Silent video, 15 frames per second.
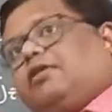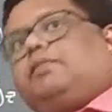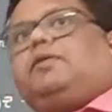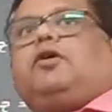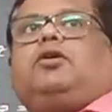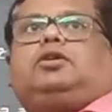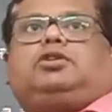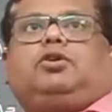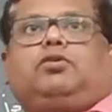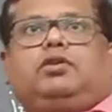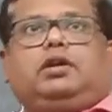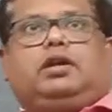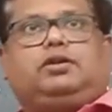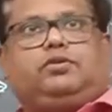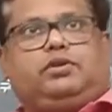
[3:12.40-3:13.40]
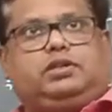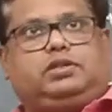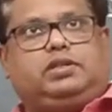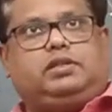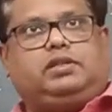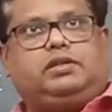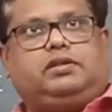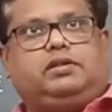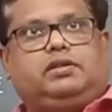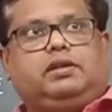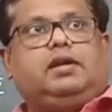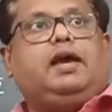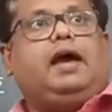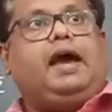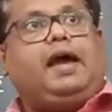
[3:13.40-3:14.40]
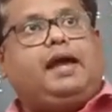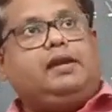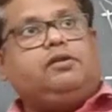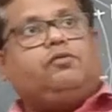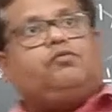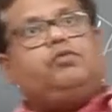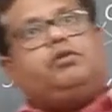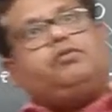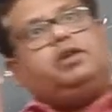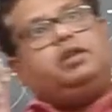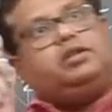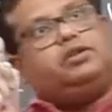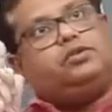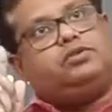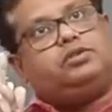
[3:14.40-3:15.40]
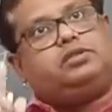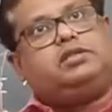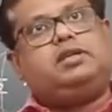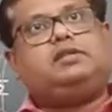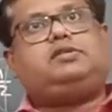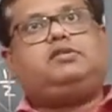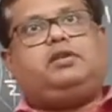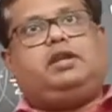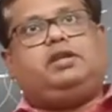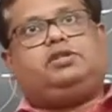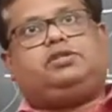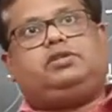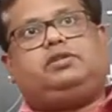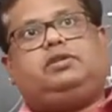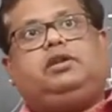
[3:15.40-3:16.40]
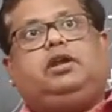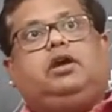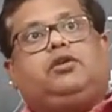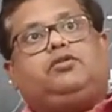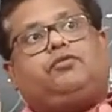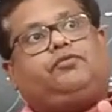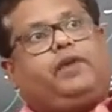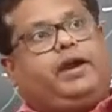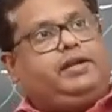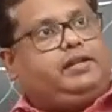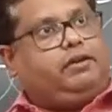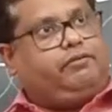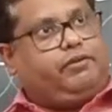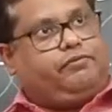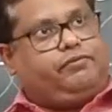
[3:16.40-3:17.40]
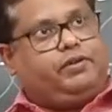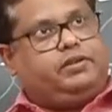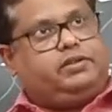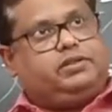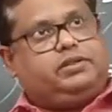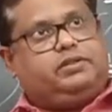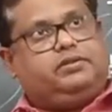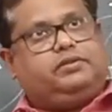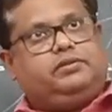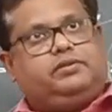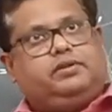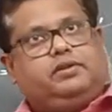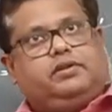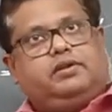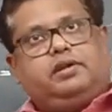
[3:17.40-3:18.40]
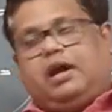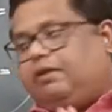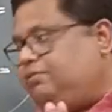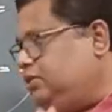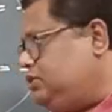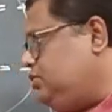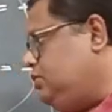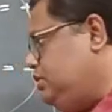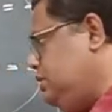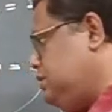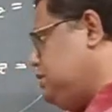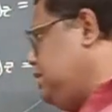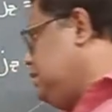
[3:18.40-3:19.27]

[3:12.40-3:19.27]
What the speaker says: will be orthogonal to each other. And we will use this relation to find the wave function. I will show this